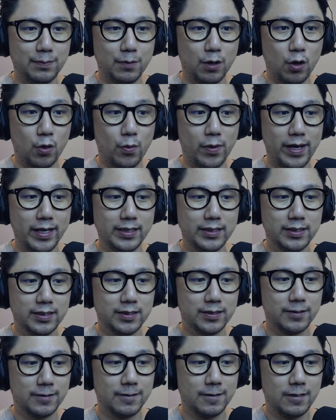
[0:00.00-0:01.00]
O
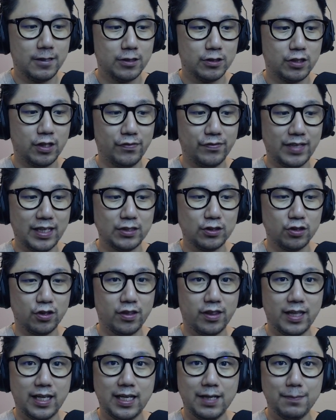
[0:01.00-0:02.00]
S. So if that's your
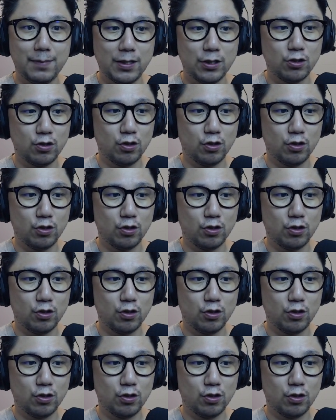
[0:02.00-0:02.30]
thing, make sure